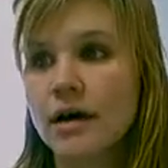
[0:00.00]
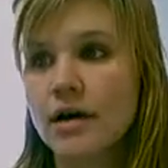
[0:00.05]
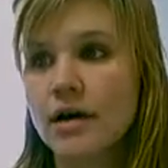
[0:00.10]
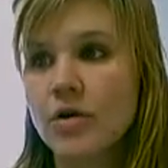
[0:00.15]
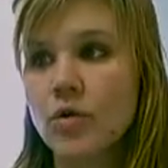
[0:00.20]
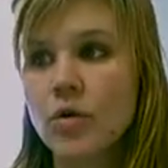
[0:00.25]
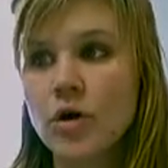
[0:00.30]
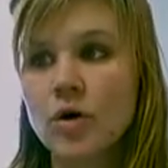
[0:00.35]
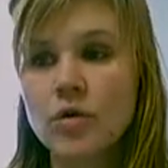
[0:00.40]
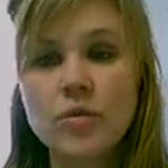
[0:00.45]

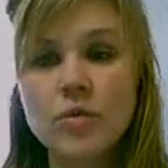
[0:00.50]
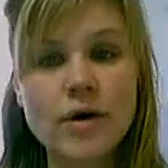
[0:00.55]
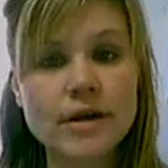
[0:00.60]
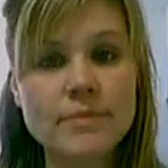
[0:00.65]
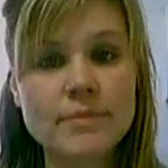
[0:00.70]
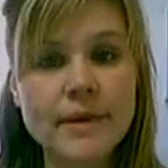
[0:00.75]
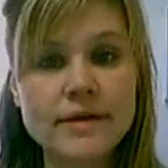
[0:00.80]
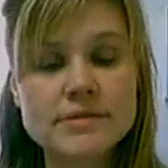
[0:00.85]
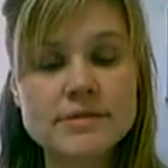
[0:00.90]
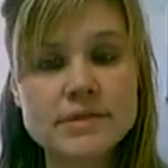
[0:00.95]
Or what
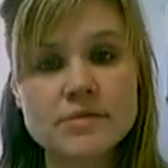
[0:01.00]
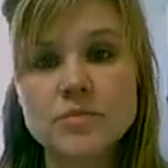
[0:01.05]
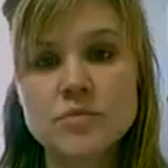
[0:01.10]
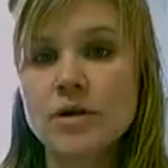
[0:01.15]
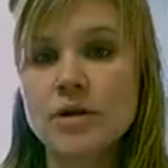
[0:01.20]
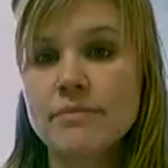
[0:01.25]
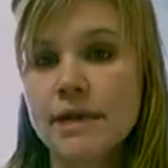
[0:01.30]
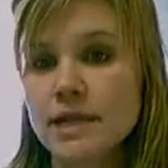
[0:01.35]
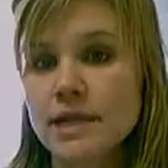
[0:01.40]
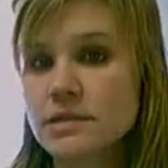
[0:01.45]
about some
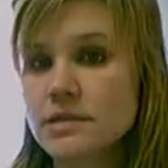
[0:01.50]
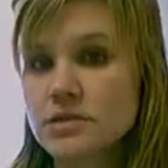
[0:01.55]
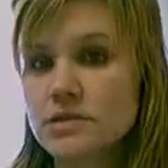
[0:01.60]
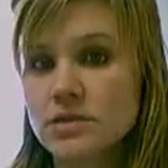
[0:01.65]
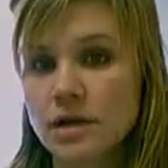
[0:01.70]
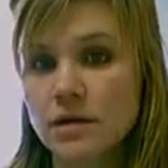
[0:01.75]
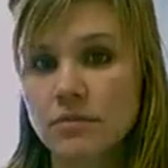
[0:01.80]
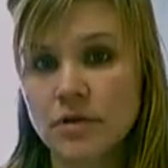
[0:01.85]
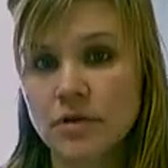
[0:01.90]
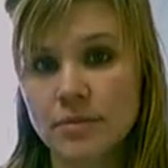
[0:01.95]
more
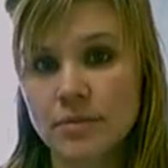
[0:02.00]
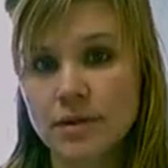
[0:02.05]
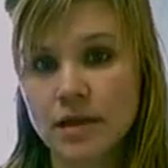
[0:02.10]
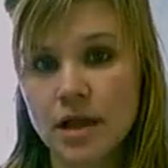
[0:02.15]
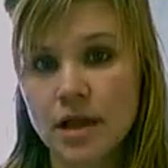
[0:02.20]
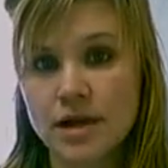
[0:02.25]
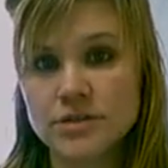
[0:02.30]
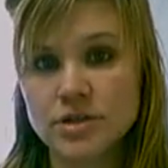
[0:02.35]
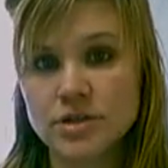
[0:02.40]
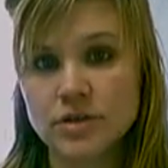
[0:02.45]
mainstream
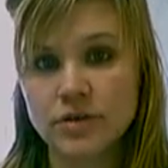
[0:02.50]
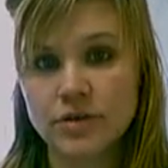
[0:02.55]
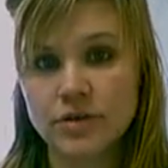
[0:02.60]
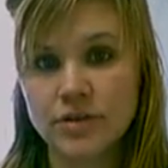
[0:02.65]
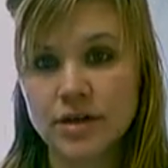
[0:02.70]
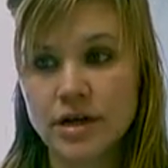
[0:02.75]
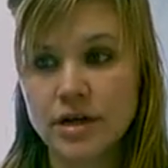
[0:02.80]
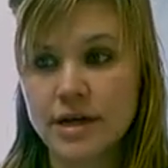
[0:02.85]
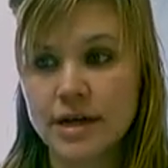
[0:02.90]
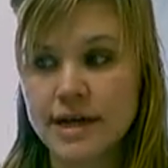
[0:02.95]
criminological
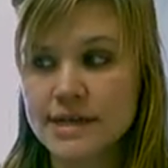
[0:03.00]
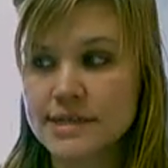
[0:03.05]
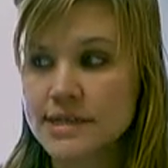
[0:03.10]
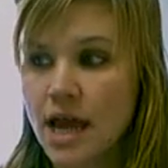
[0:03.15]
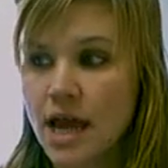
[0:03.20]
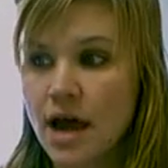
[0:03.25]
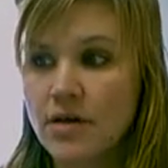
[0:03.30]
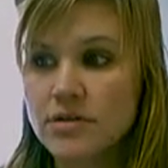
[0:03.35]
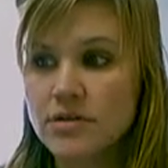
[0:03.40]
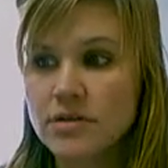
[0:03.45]
theories?
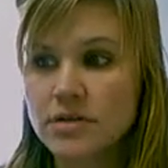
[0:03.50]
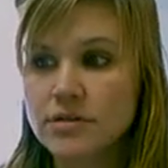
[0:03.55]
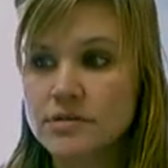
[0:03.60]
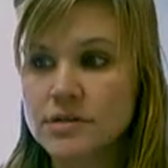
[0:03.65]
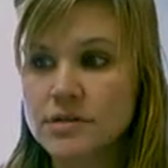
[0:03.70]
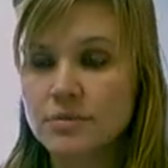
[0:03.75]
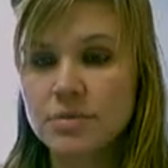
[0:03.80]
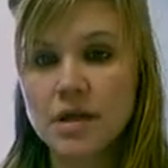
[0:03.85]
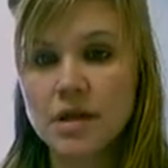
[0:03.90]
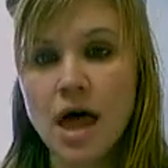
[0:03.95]
How do
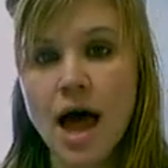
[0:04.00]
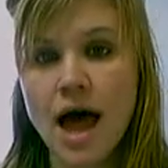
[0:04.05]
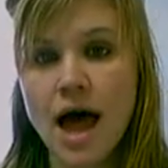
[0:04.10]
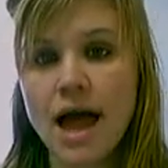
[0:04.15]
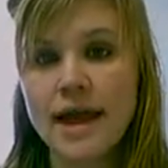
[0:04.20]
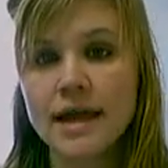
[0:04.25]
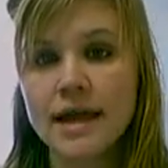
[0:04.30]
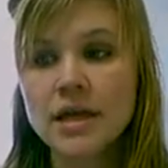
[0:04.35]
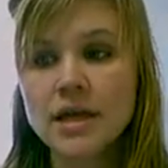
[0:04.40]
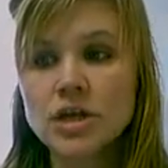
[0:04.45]
those
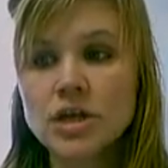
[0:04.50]
apply?